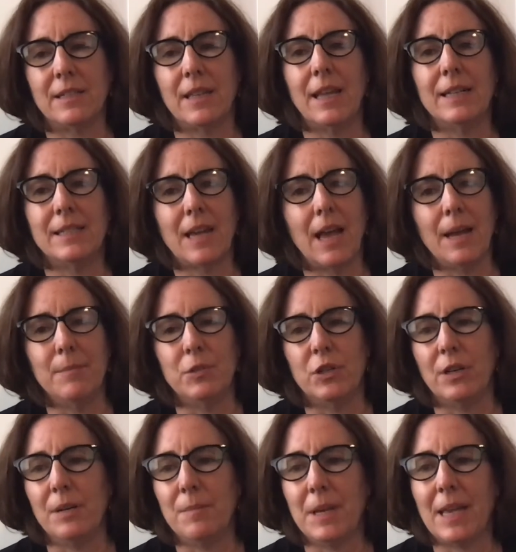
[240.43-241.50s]
of that time,
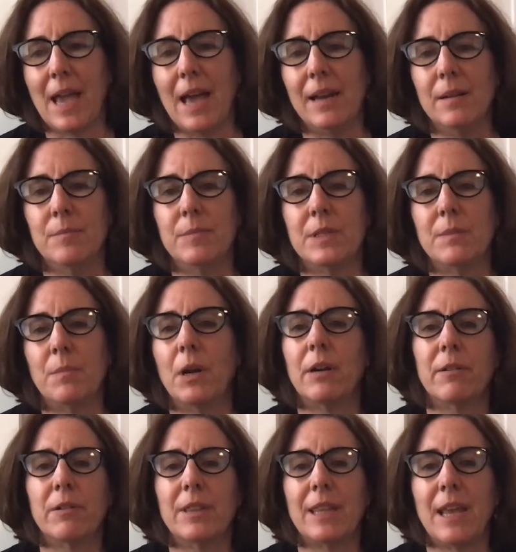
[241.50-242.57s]
Jerry McAdams,
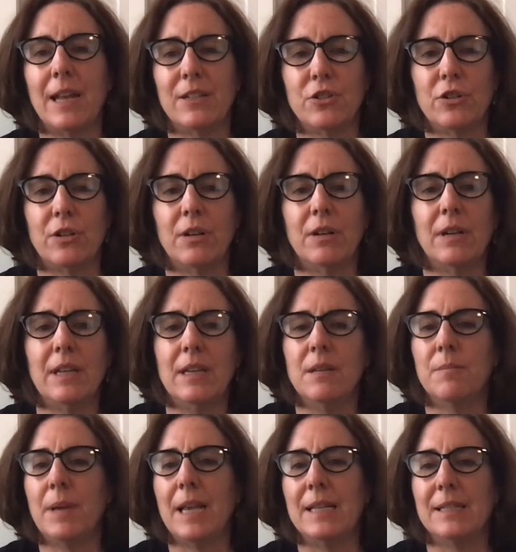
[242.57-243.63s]
Margaret Thatcher,
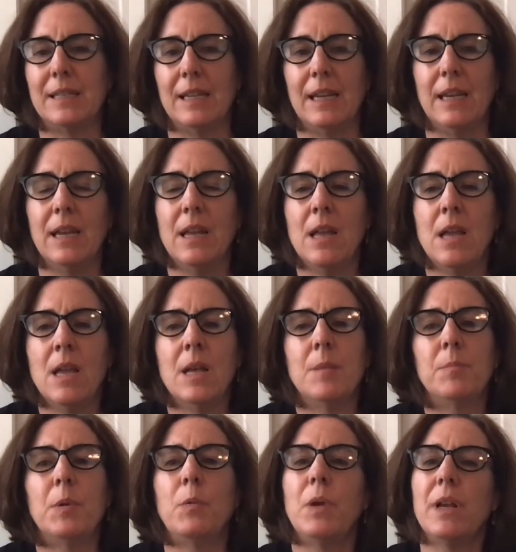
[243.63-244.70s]
Ian Paisley,
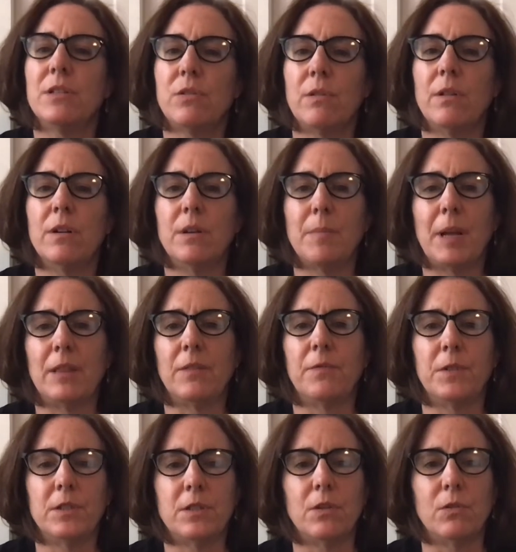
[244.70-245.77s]
but we also learn about the
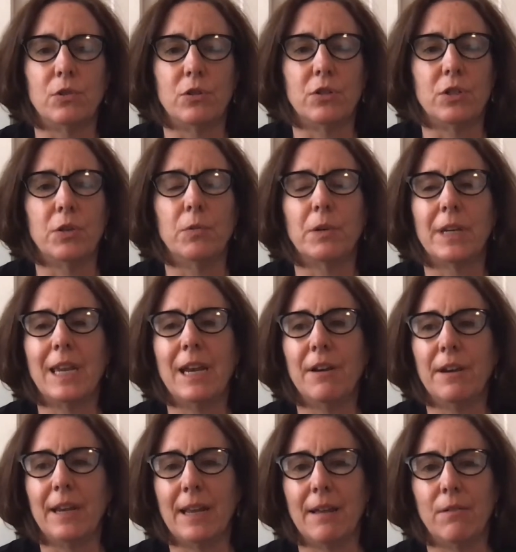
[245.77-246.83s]
foot soldiers who were
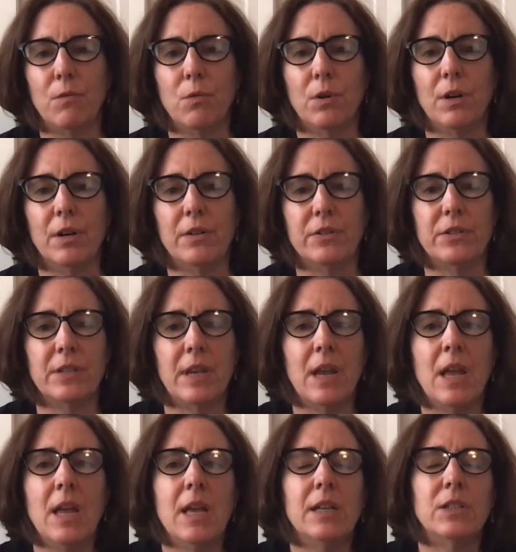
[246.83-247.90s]
carrying out orders.
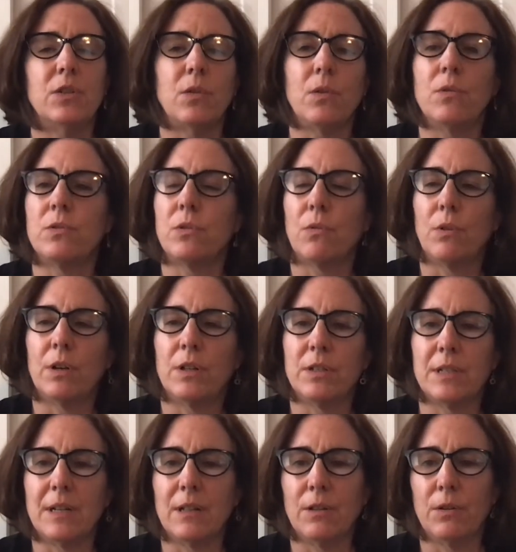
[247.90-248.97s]
So those
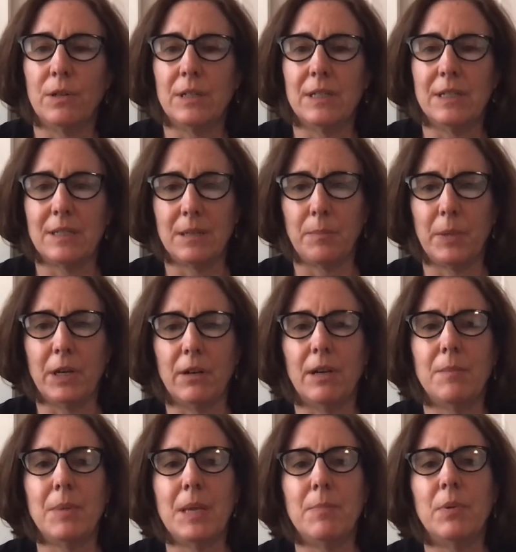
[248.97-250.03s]
orders included
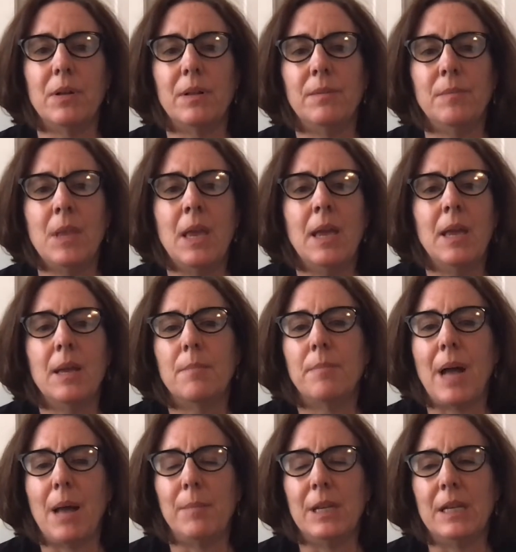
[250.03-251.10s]
disappearing people,
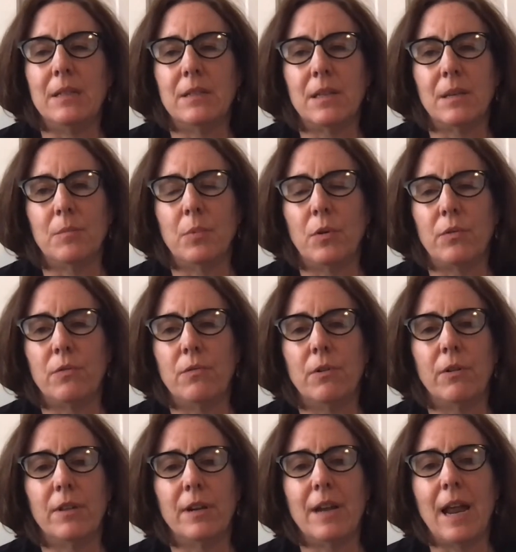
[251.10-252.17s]
bombings in both
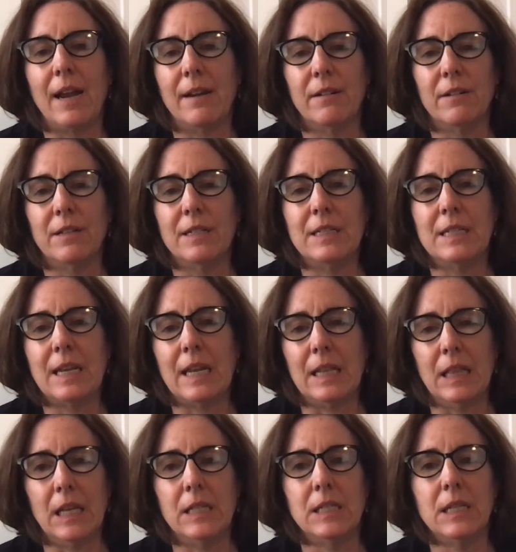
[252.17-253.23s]
Northern Ireland and
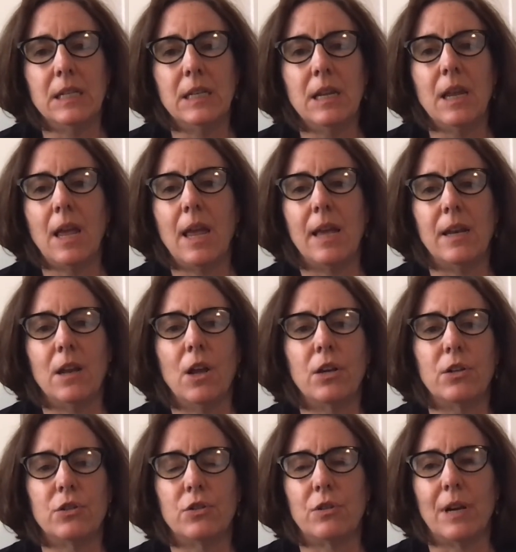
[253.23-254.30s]
London, and
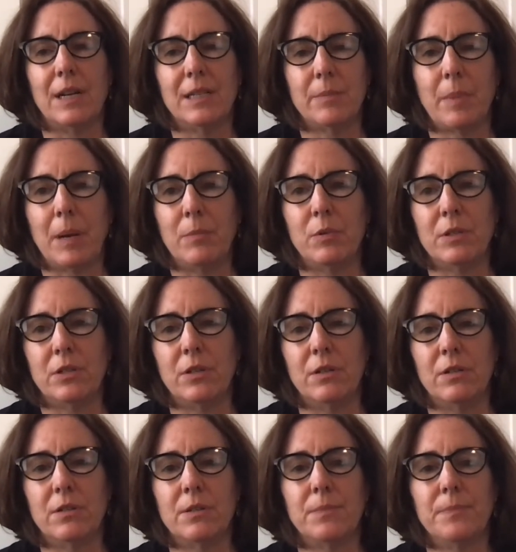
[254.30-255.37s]
hunger strikes by
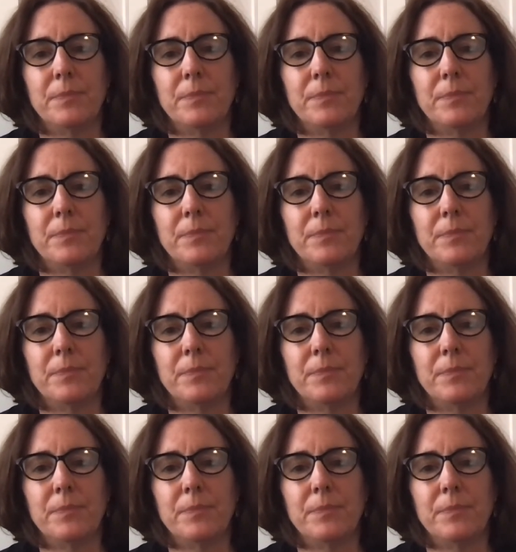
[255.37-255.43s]
prisoners.